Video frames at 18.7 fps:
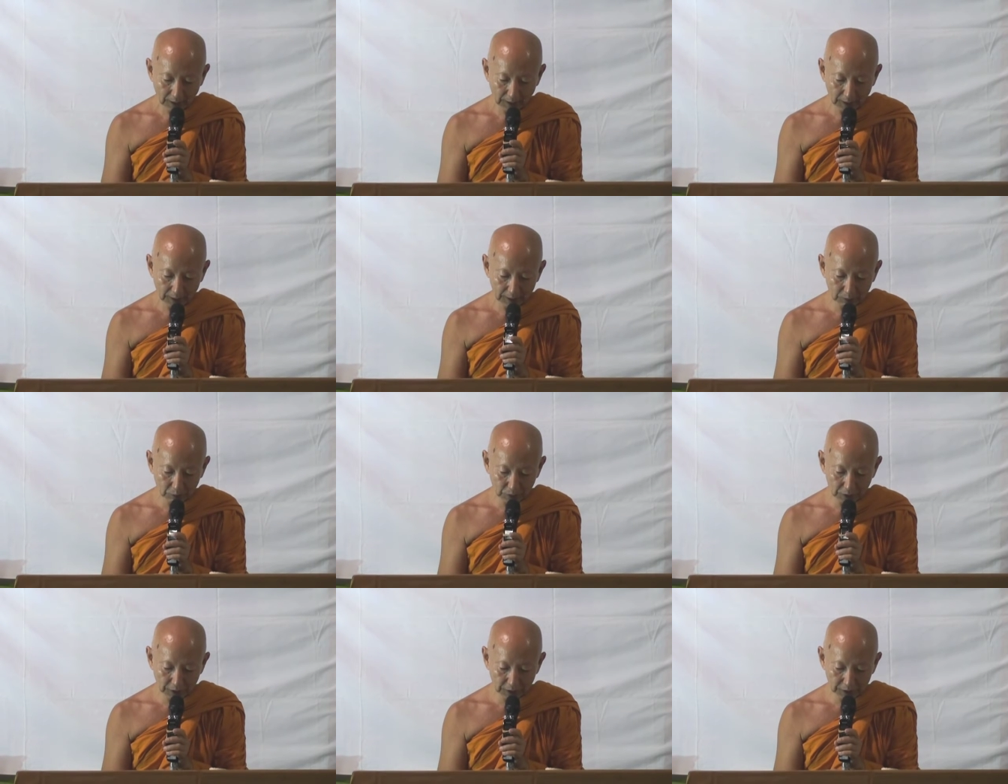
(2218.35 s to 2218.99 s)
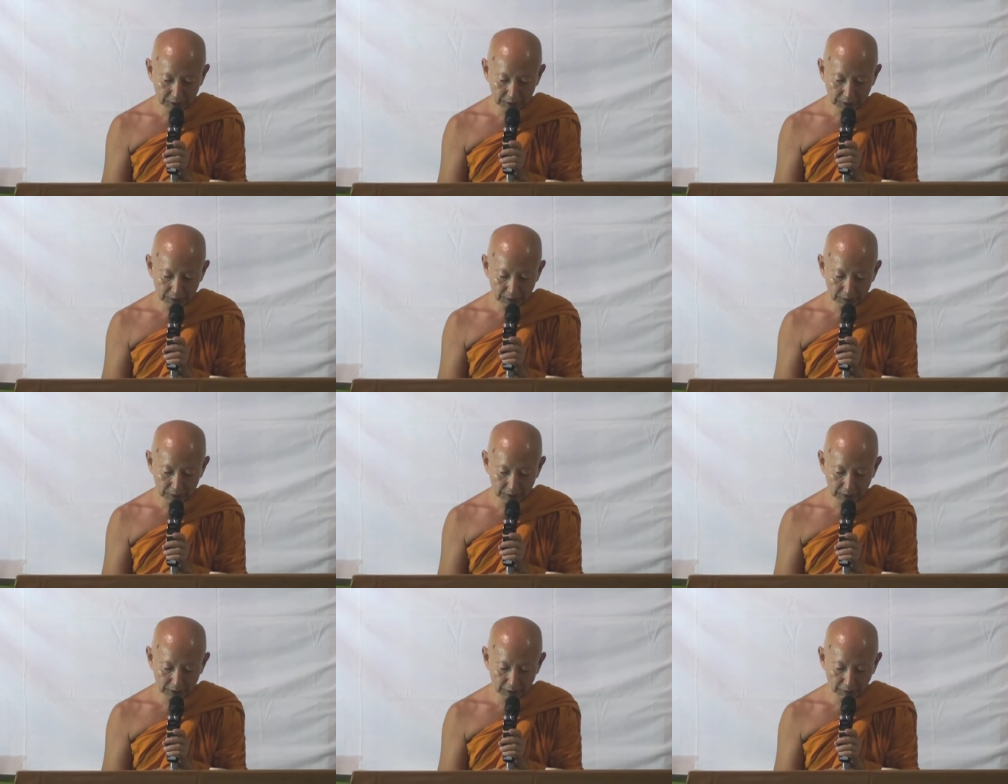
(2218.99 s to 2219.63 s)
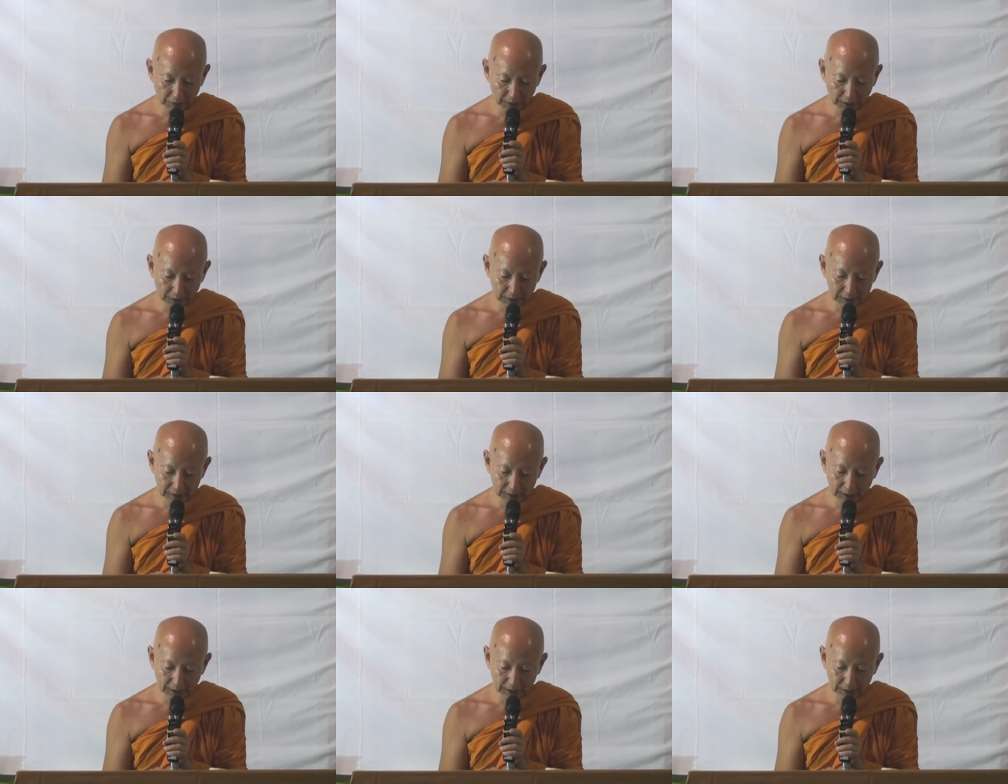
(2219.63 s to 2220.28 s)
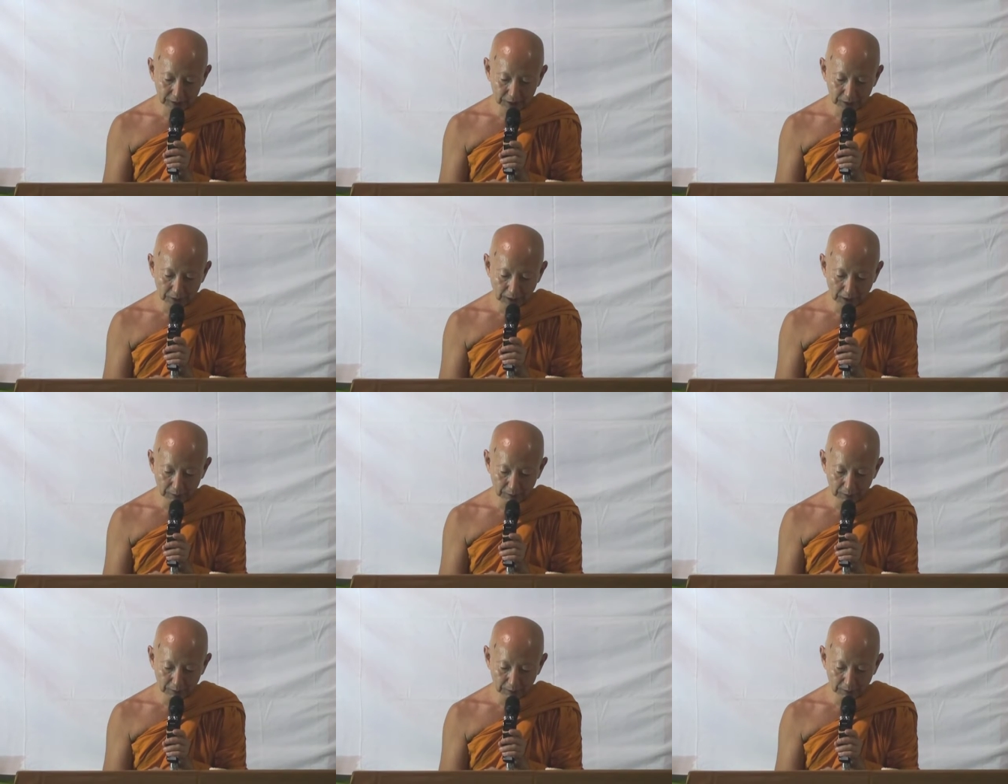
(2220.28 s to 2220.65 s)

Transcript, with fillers: And the Buddha said, Devaraja, do you